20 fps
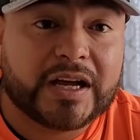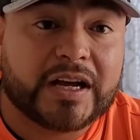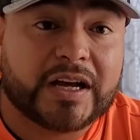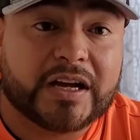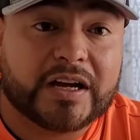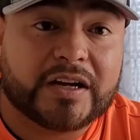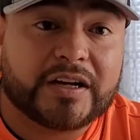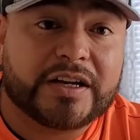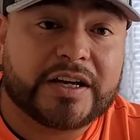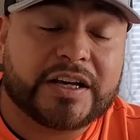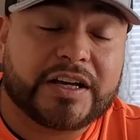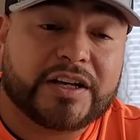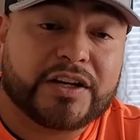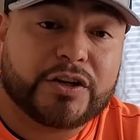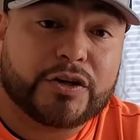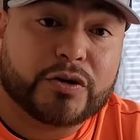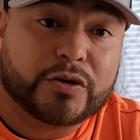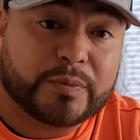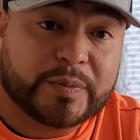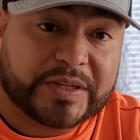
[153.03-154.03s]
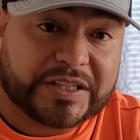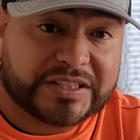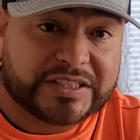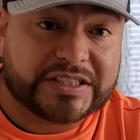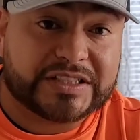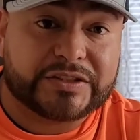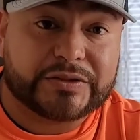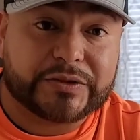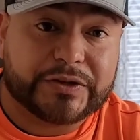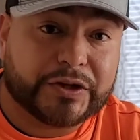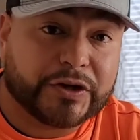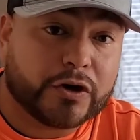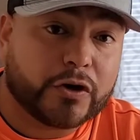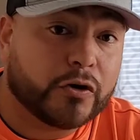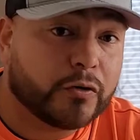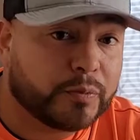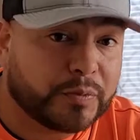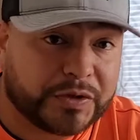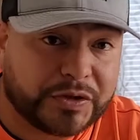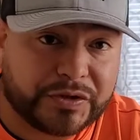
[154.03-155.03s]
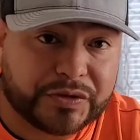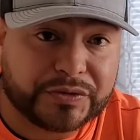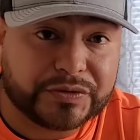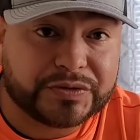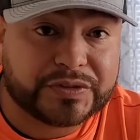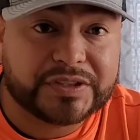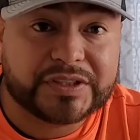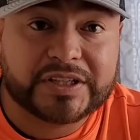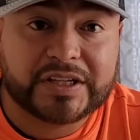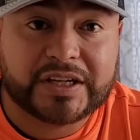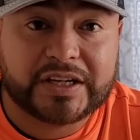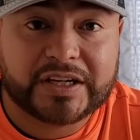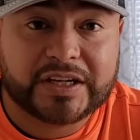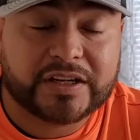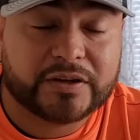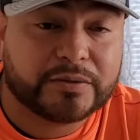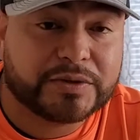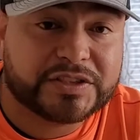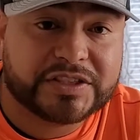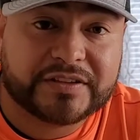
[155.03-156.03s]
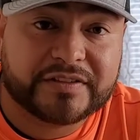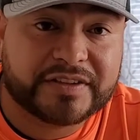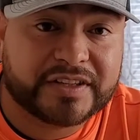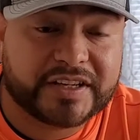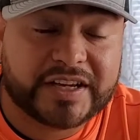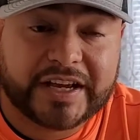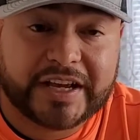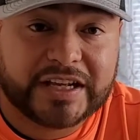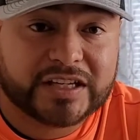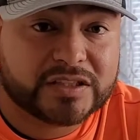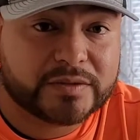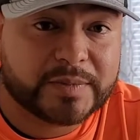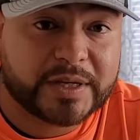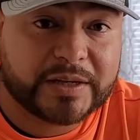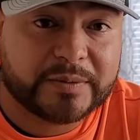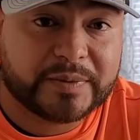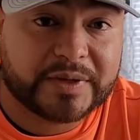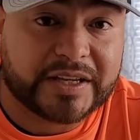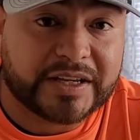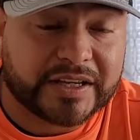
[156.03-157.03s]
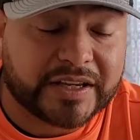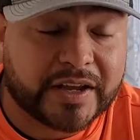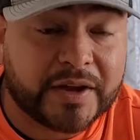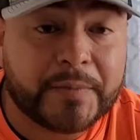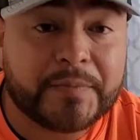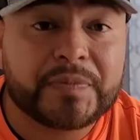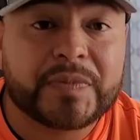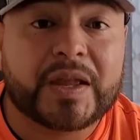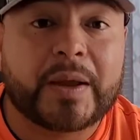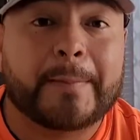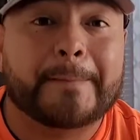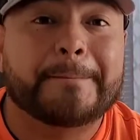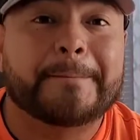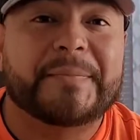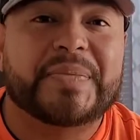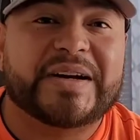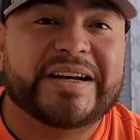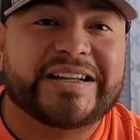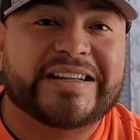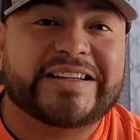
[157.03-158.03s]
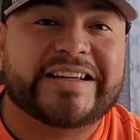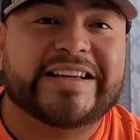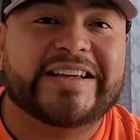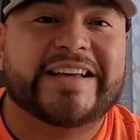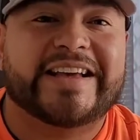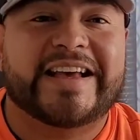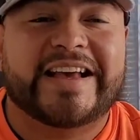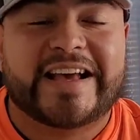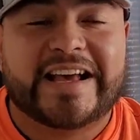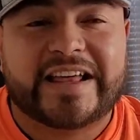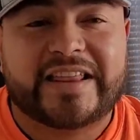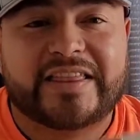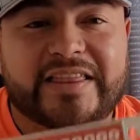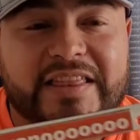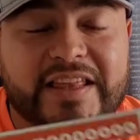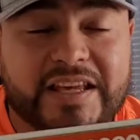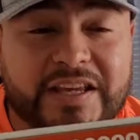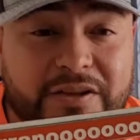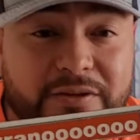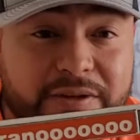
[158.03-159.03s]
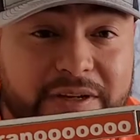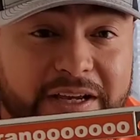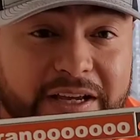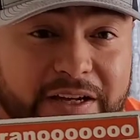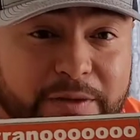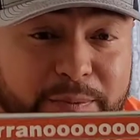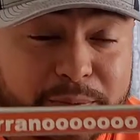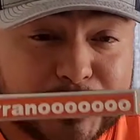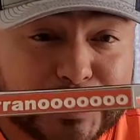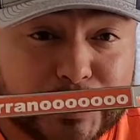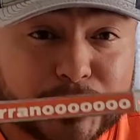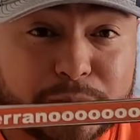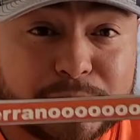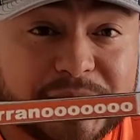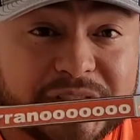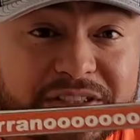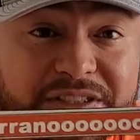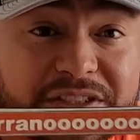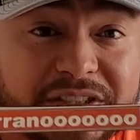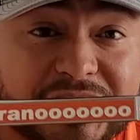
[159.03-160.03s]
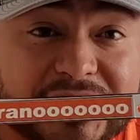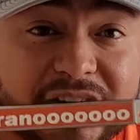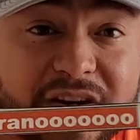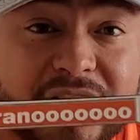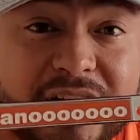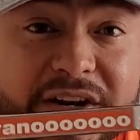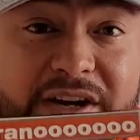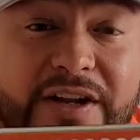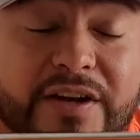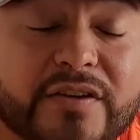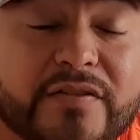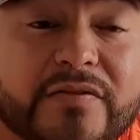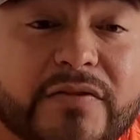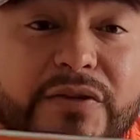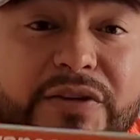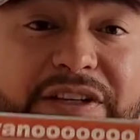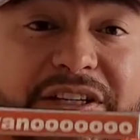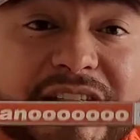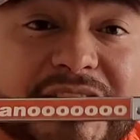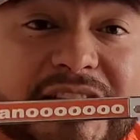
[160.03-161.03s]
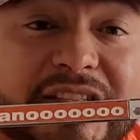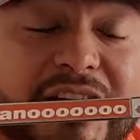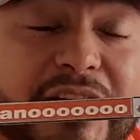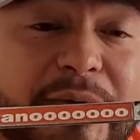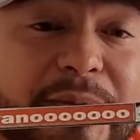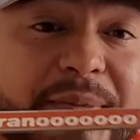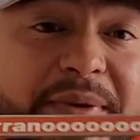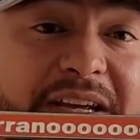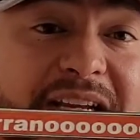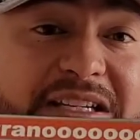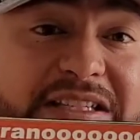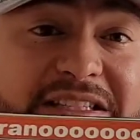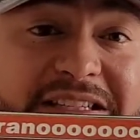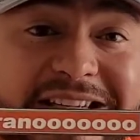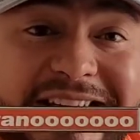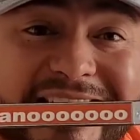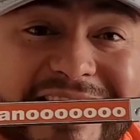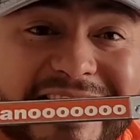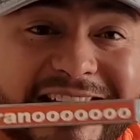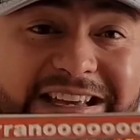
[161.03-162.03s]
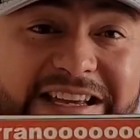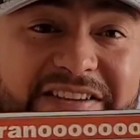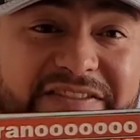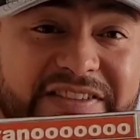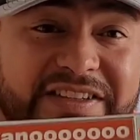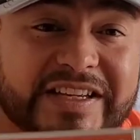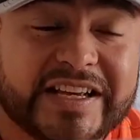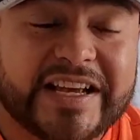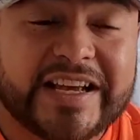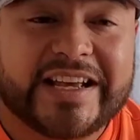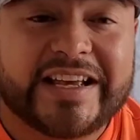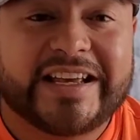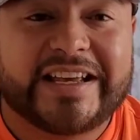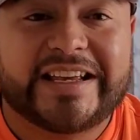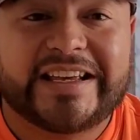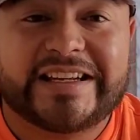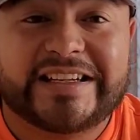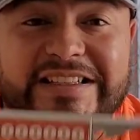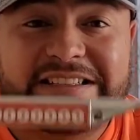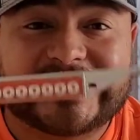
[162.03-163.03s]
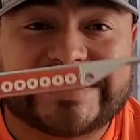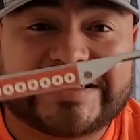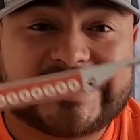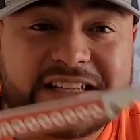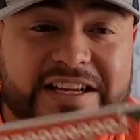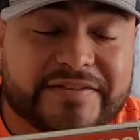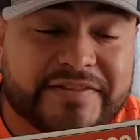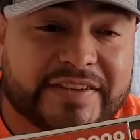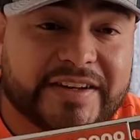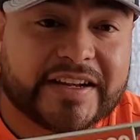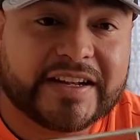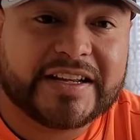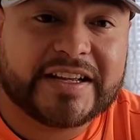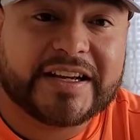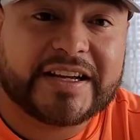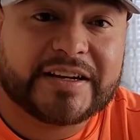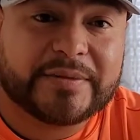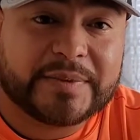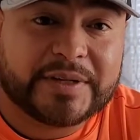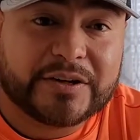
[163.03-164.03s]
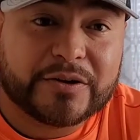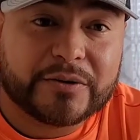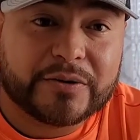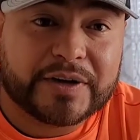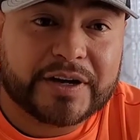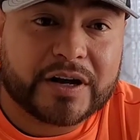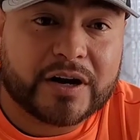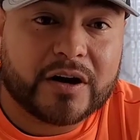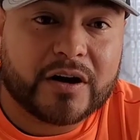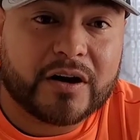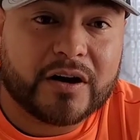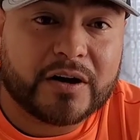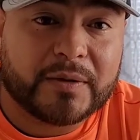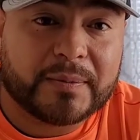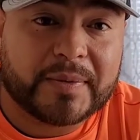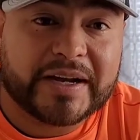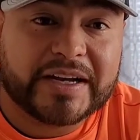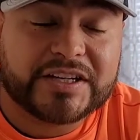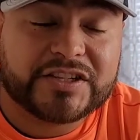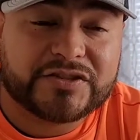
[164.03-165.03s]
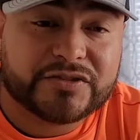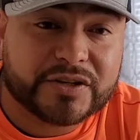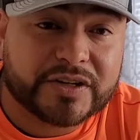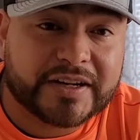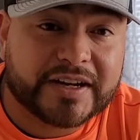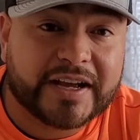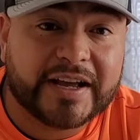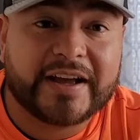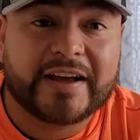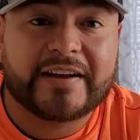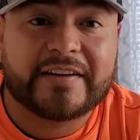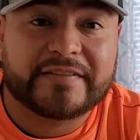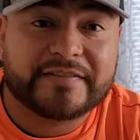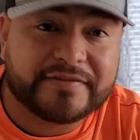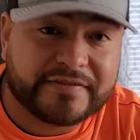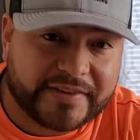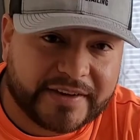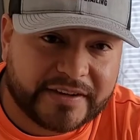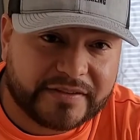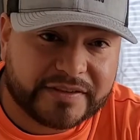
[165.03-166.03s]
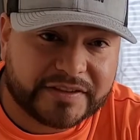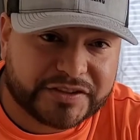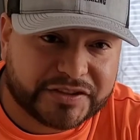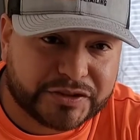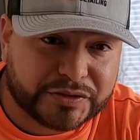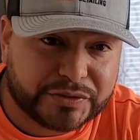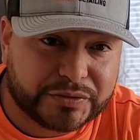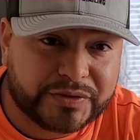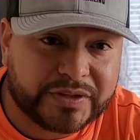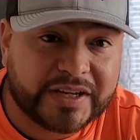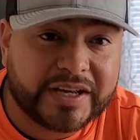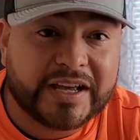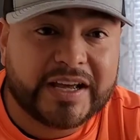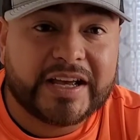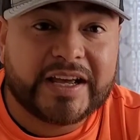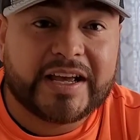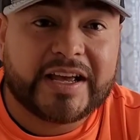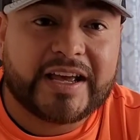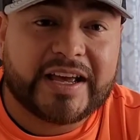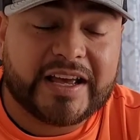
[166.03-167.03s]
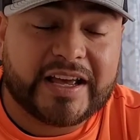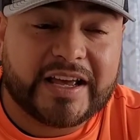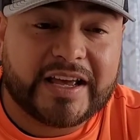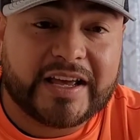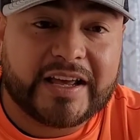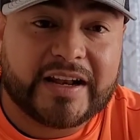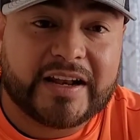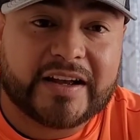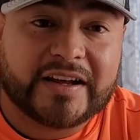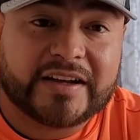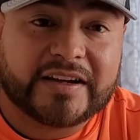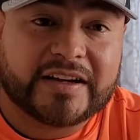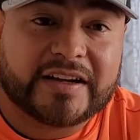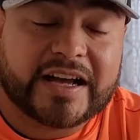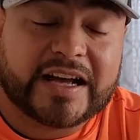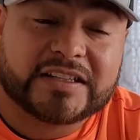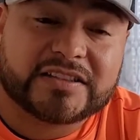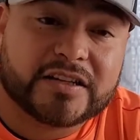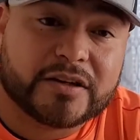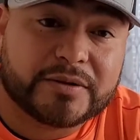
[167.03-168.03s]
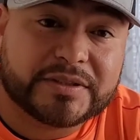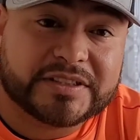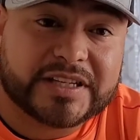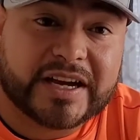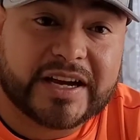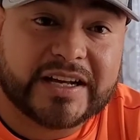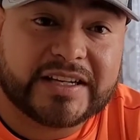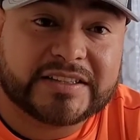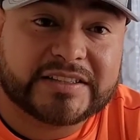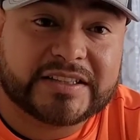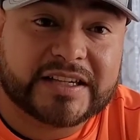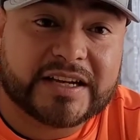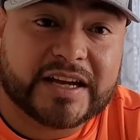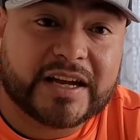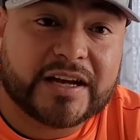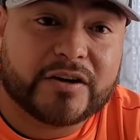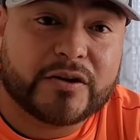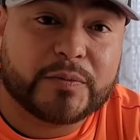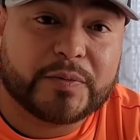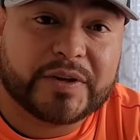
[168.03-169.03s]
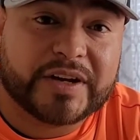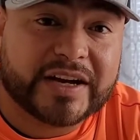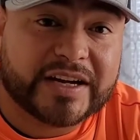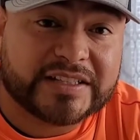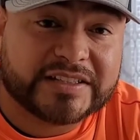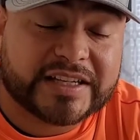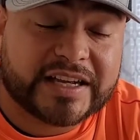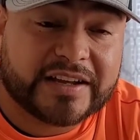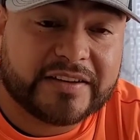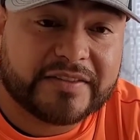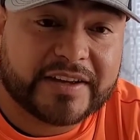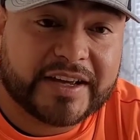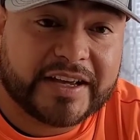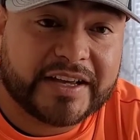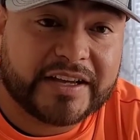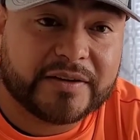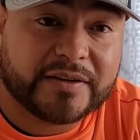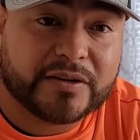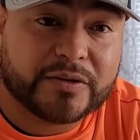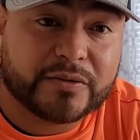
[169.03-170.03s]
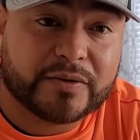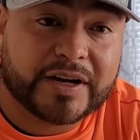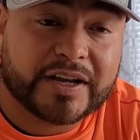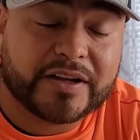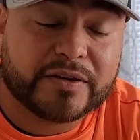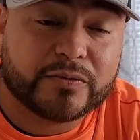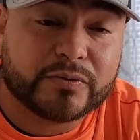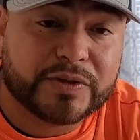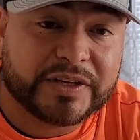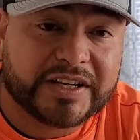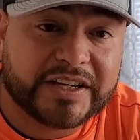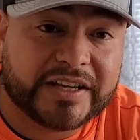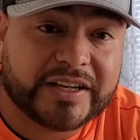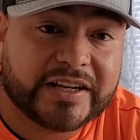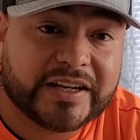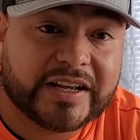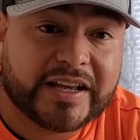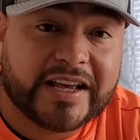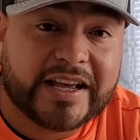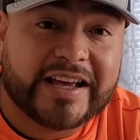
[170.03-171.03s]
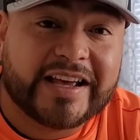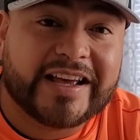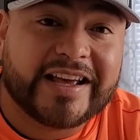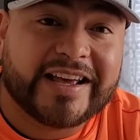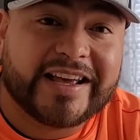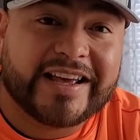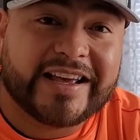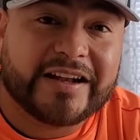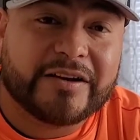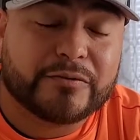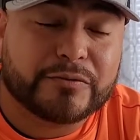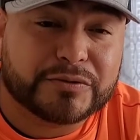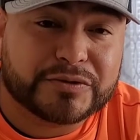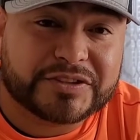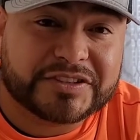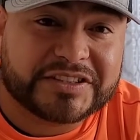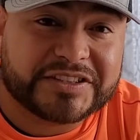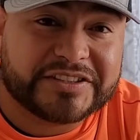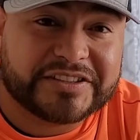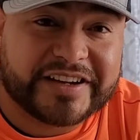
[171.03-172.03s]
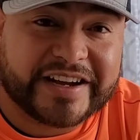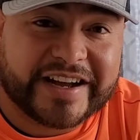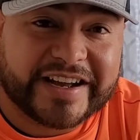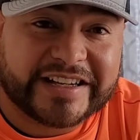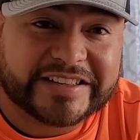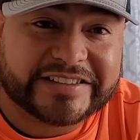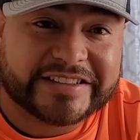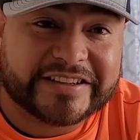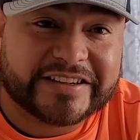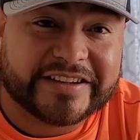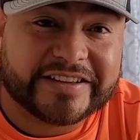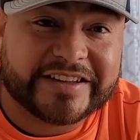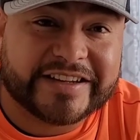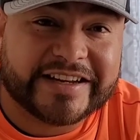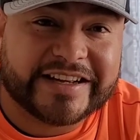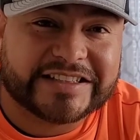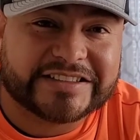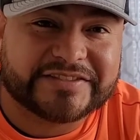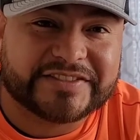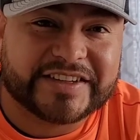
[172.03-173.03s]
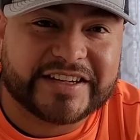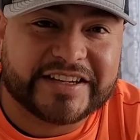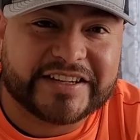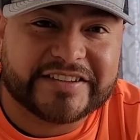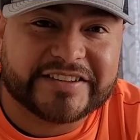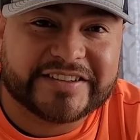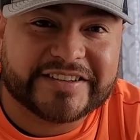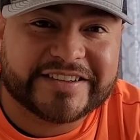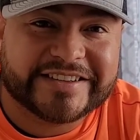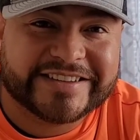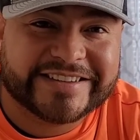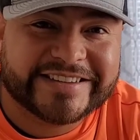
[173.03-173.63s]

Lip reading: in your business or your home use, whichever the case may be. But thank you again to Mr. Darnell for this amazing gift. It is definitely going to be going on my truck very soon. And as always, guys, I hope you guys have a great weekend, and we'll see you guys on the next video.